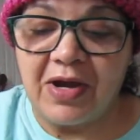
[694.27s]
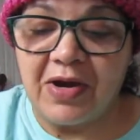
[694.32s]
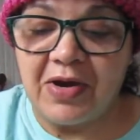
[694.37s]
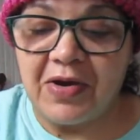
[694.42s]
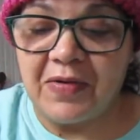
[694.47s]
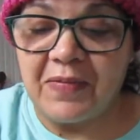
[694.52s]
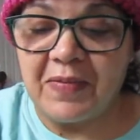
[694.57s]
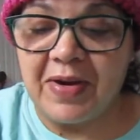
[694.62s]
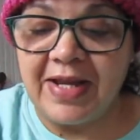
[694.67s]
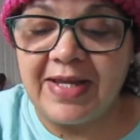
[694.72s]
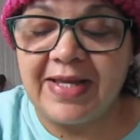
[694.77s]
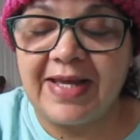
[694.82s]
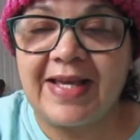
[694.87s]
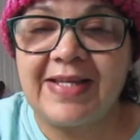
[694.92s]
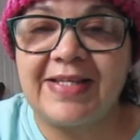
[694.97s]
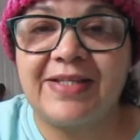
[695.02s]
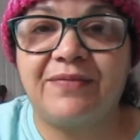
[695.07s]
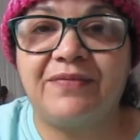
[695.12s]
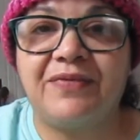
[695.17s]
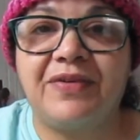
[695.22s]
All right
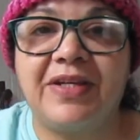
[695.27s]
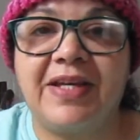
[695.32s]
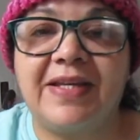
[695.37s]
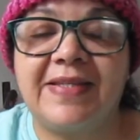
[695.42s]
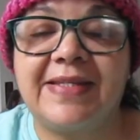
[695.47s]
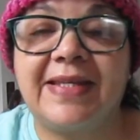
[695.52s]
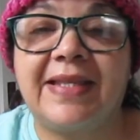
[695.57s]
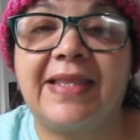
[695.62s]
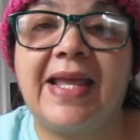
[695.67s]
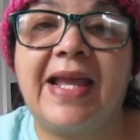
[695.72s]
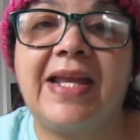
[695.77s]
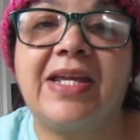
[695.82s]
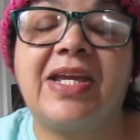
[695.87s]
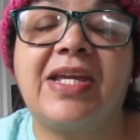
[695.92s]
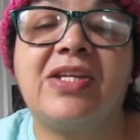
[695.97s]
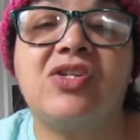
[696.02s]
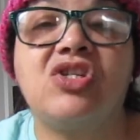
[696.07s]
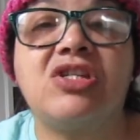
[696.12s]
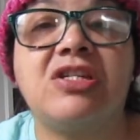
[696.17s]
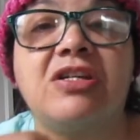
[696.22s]
guys, don't forget to like
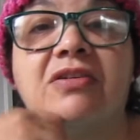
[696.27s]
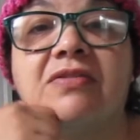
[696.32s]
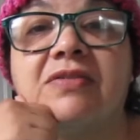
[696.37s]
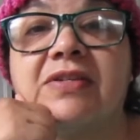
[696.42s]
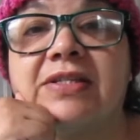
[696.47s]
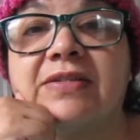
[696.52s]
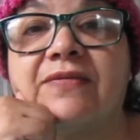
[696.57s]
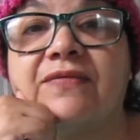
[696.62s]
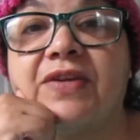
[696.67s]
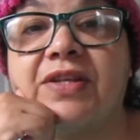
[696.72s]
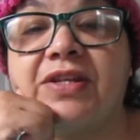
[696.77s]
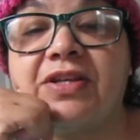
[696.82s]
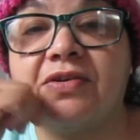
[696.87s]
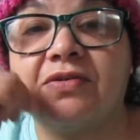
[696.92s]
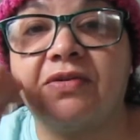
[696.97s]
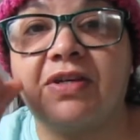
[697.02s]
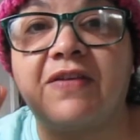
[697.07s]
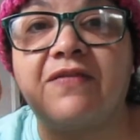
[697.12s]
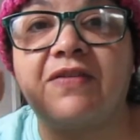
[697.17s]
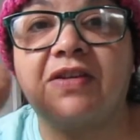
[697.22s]
and share this
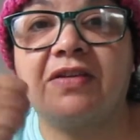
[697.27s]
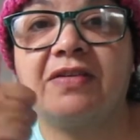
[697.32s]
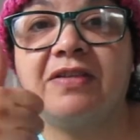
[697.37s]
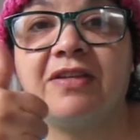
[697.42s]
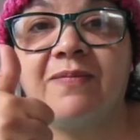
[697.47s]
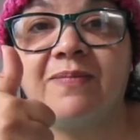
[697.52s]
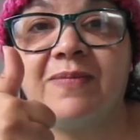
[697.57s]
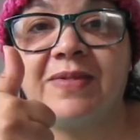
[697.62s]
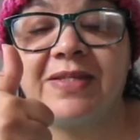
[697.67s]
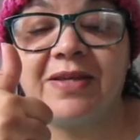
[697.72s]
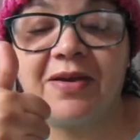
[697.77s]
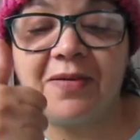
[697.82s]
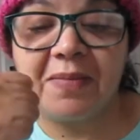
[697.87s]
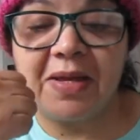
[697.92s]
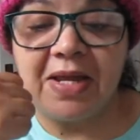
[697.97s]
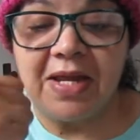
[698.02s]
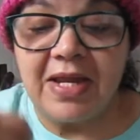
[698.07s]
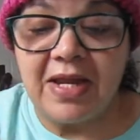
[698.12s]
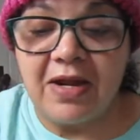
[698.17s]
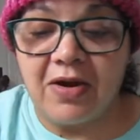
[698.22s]
video, give it a thumbs
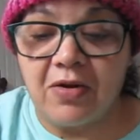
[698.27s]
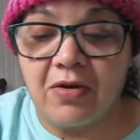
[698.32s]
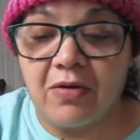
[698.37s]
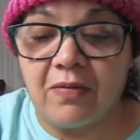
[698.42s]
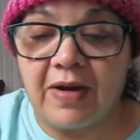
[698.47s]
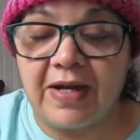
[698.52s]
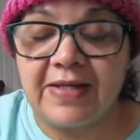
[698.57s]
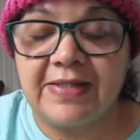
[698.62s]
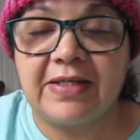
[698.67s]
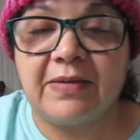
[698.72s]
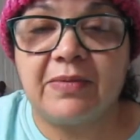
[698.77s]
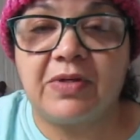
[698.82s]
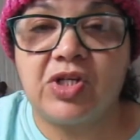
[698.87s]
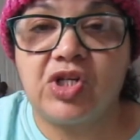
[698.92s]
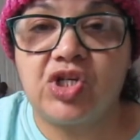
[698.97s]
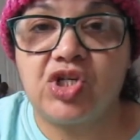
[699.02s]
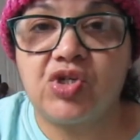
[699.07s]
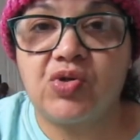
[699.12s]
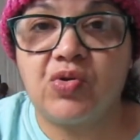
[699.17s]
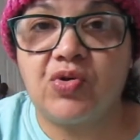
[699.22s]
up. All right, so I'm
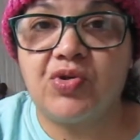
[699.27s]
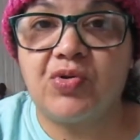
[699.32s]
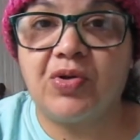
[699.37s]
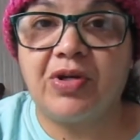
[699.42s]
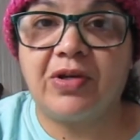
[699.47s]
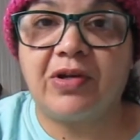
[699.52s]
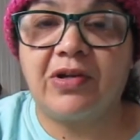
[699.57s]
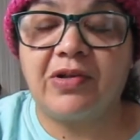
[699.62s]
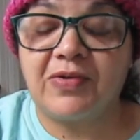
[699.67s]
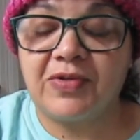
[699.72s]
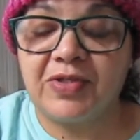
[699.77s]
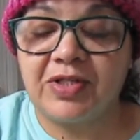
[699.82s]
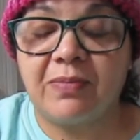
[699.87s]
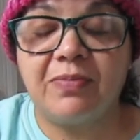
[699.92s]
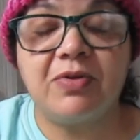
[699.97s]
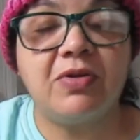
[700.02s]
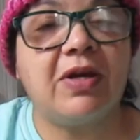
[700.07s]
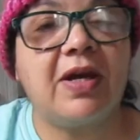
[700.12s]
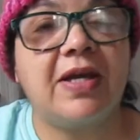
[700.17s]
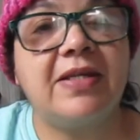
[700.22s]
going to show you in close
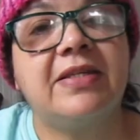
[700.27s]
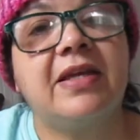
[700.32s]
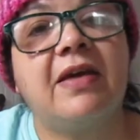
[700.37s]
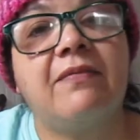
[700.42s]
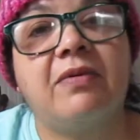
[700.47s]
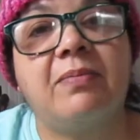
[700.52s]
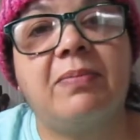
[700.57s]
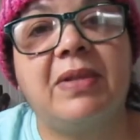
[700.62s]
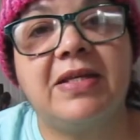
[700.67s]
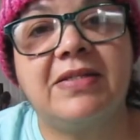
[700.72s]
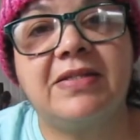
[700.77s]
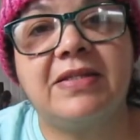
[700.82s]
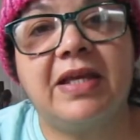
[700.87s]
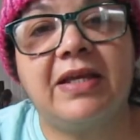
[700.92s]
up. You guys have a blessed